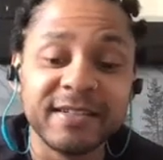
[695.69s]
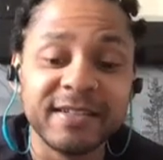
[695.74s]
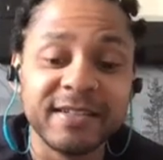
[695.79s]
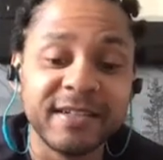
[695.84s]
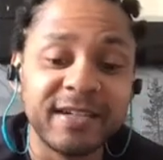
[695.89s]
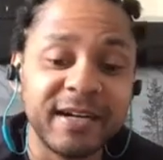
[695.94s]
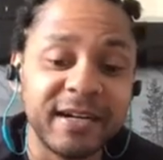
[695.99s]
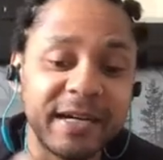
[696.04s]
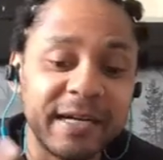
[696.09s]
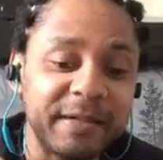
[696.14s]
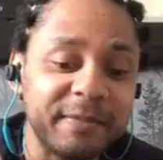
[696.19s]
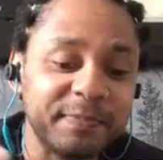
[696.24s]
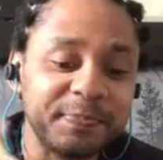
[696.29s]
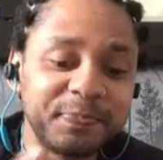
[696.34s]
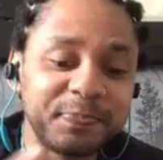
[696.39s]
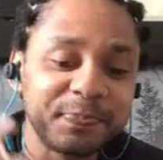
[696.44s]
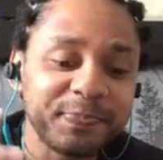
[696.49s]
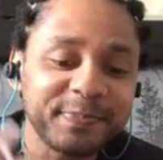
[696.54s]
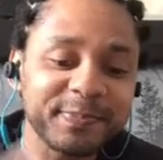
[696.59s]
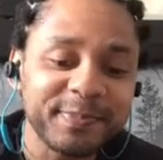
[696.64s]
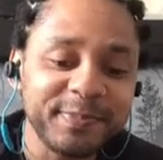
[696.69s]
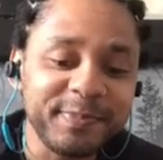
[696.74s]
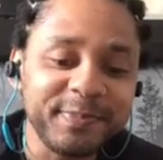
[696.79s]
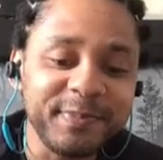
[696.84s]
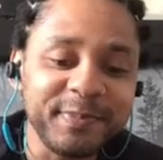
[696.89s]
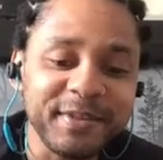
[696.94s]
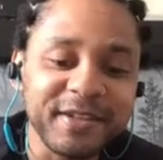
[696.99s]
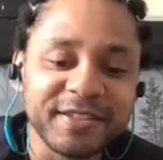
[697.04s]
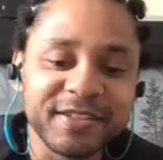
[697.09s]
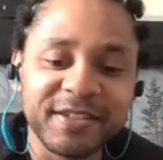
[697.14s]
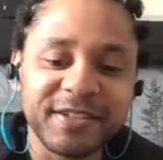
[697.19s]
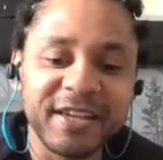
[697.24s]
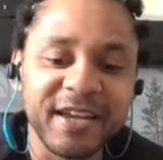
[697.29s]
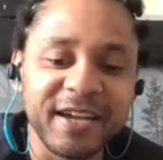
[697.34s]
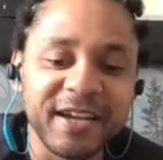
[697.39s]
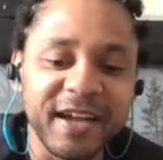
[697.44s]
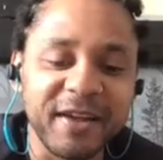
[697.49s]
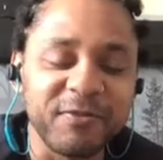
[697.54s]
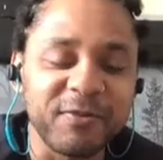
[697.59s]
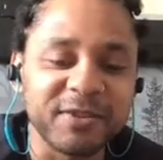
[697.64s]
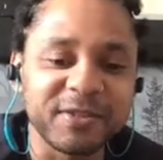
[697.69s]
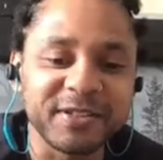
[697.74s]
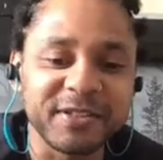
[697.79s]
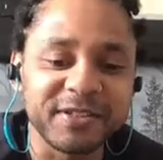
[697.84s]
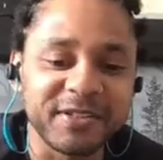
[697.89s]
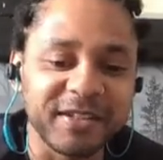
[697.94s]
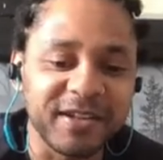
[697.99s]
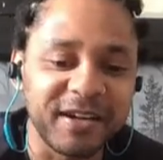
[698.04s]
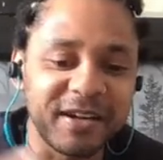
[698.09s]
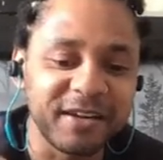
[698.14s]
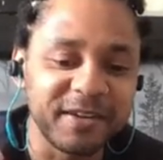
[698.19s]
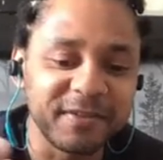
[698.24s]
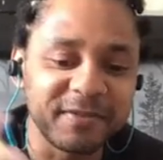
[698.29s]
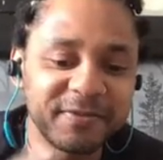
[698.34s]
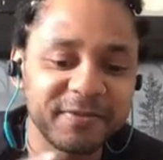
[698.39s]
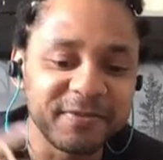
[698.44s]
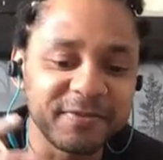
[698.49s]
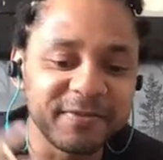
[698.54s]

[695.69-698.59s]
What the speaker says: So yeah, everyone's just kind of,